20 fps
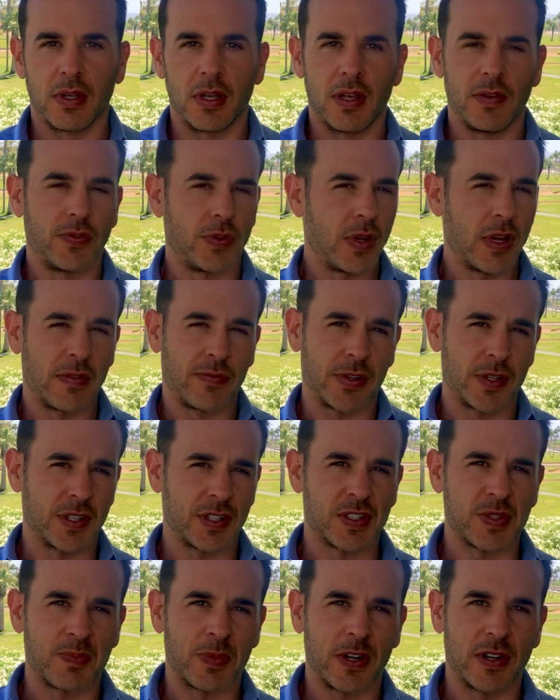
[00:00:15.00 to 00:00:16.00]
Have you ever
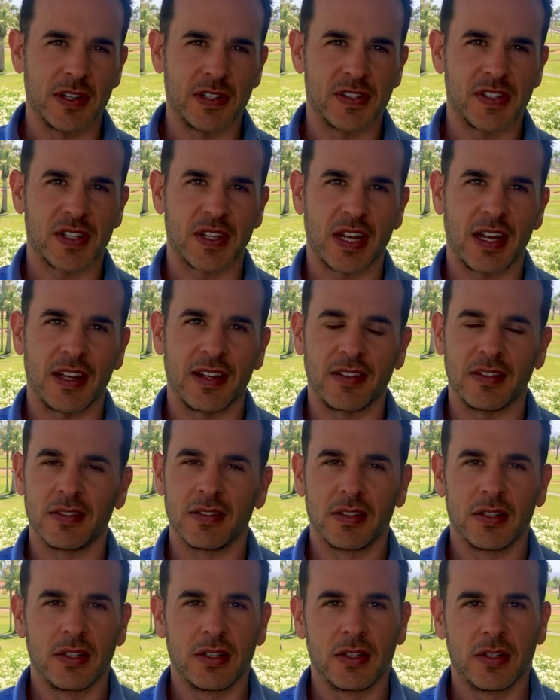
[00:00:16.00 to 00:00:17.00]
experienced that?
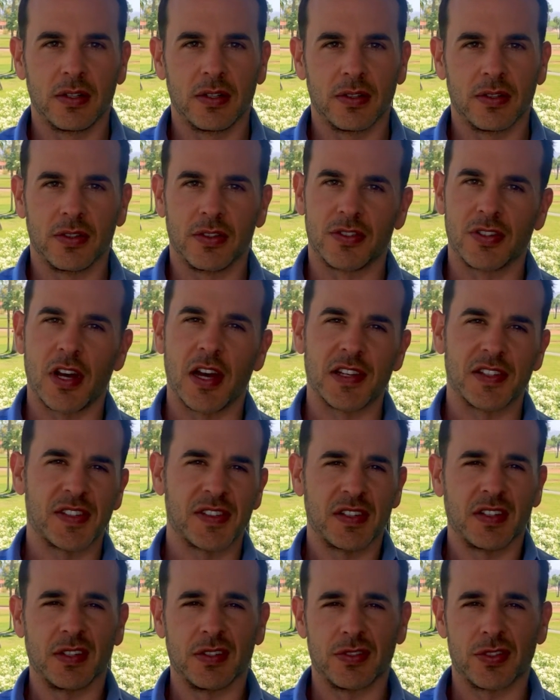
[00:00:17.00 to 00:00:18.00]
You're
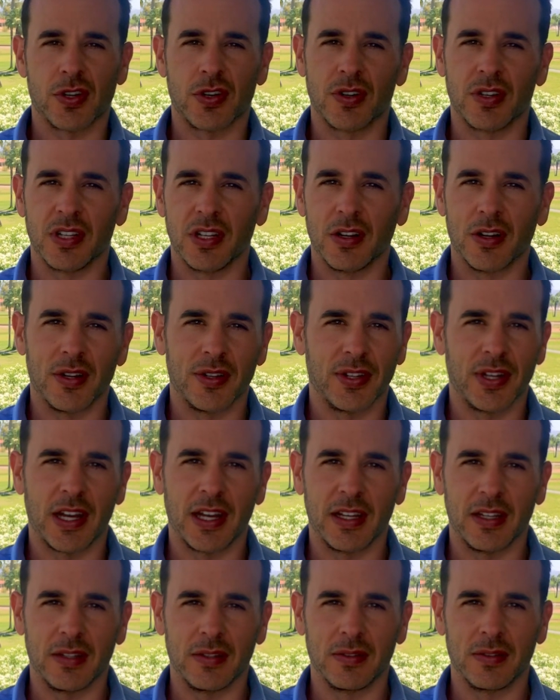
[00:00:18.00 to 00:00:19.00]
tossing and turning all
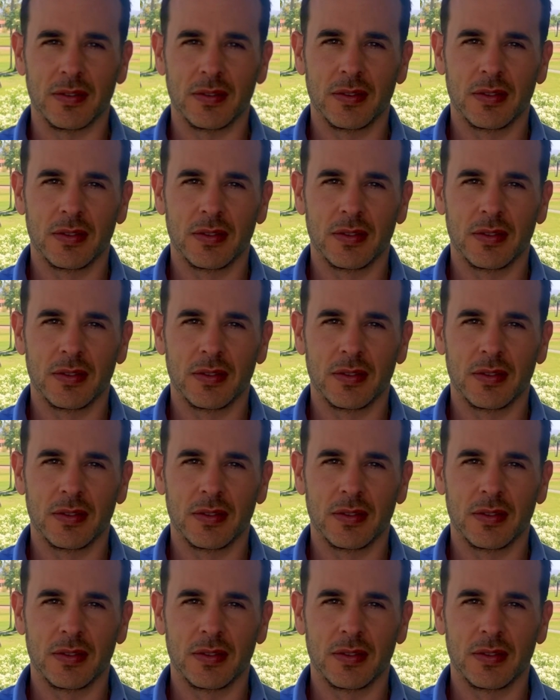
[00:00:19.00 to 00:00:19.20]
night.